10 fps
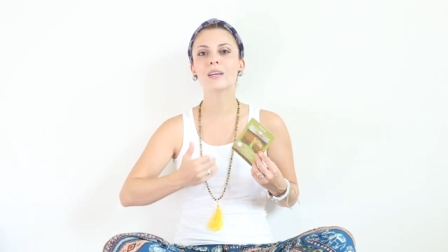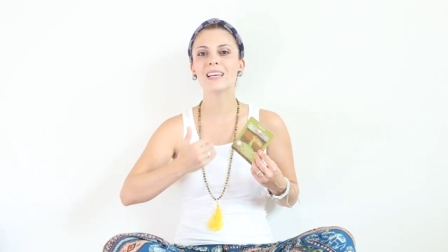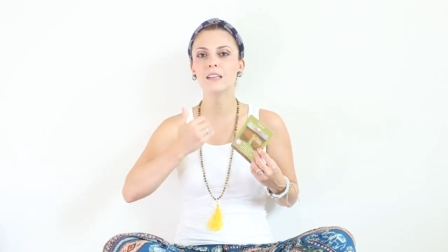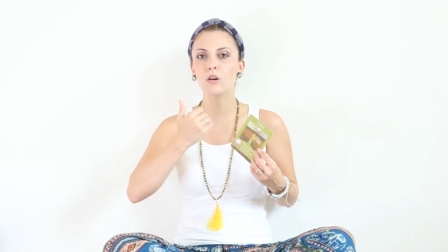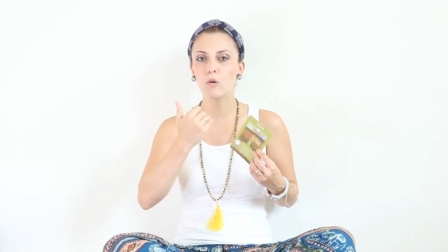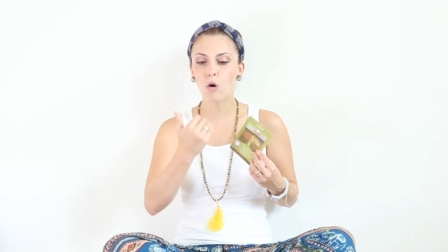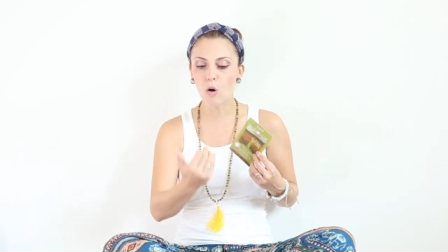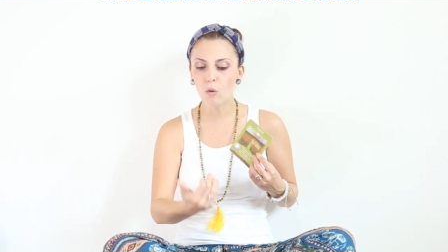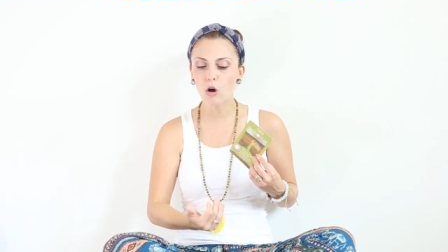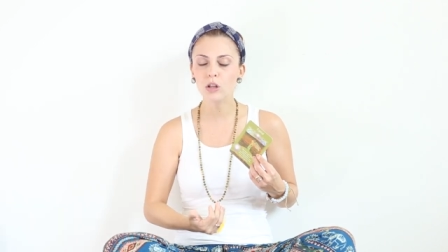can
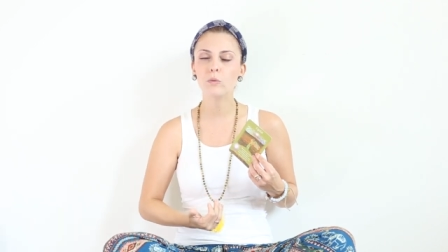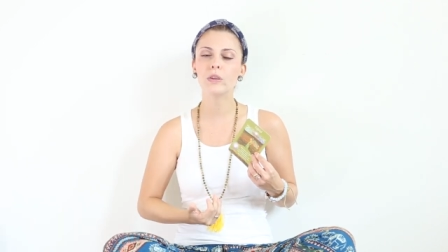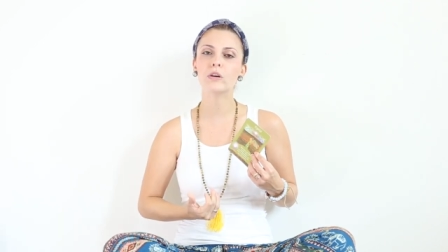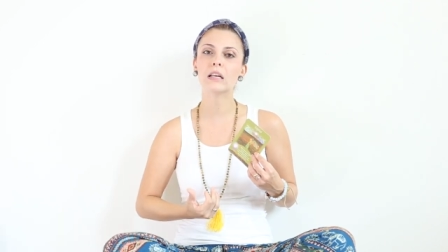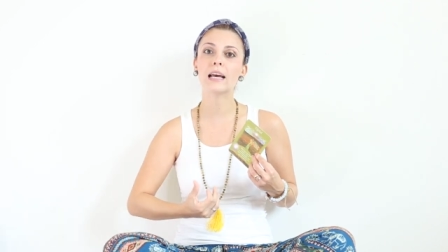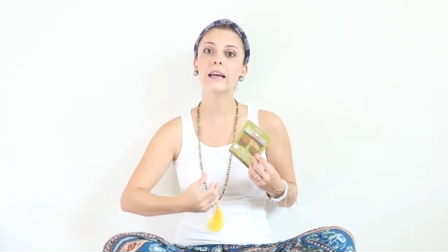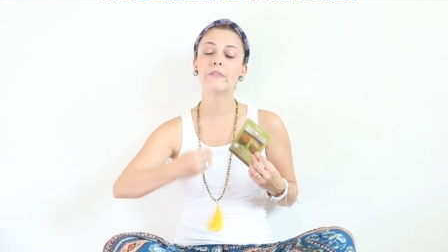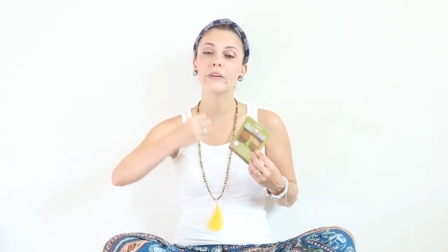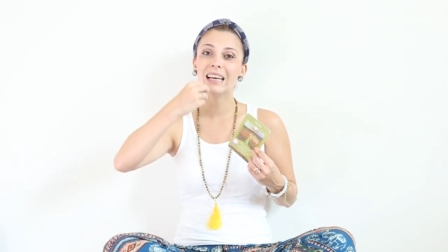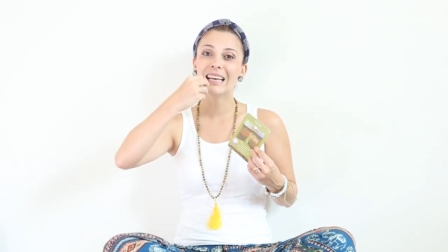go on with your life,